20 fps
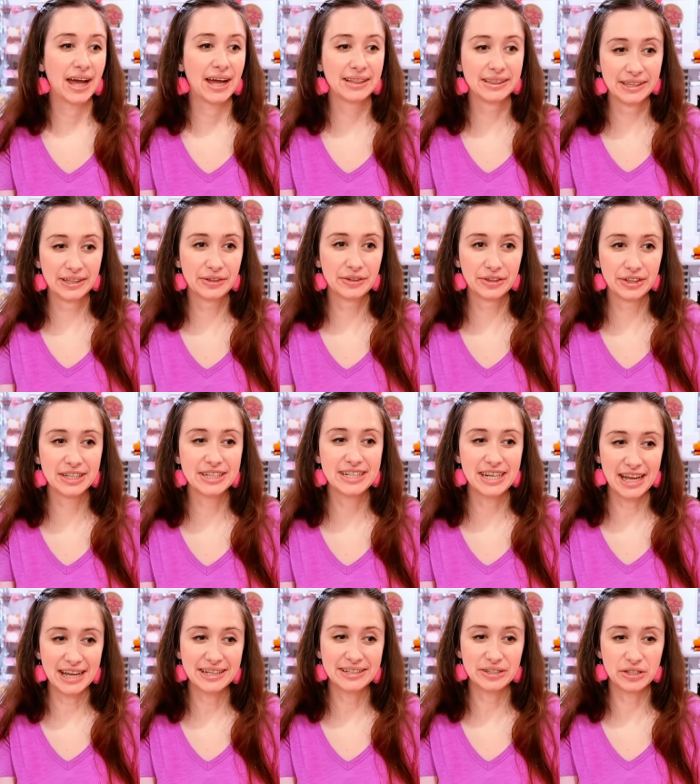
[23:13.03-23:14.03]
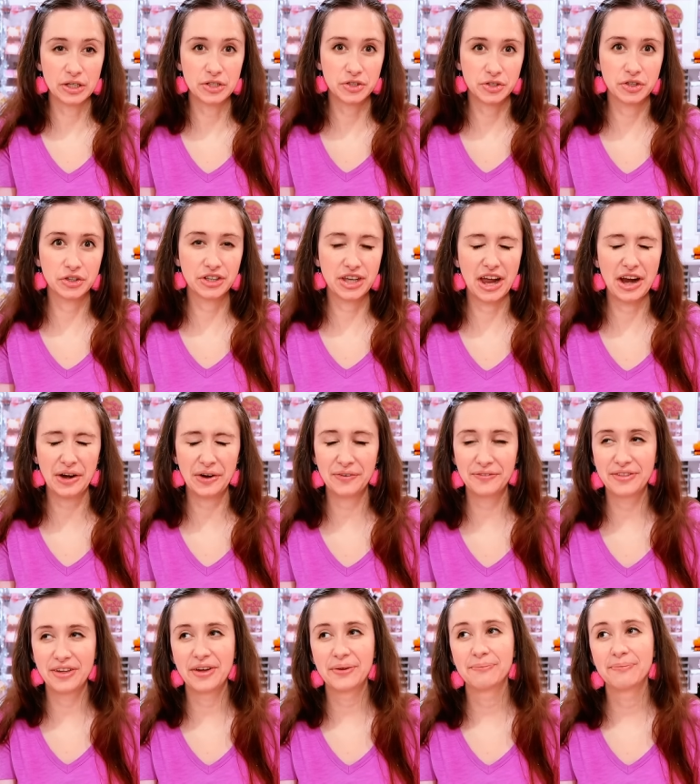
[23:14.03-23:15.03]
I literally take such good care
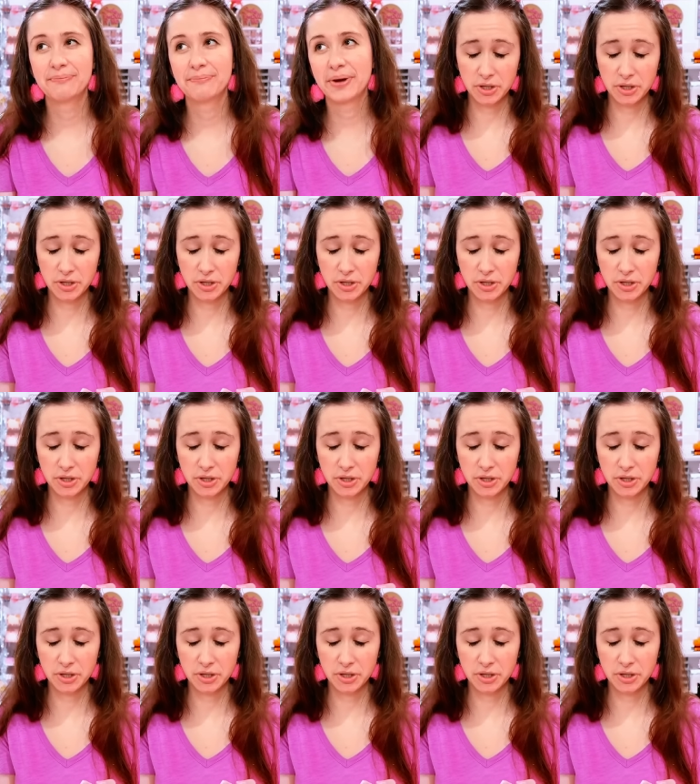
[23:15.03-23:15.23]
of them.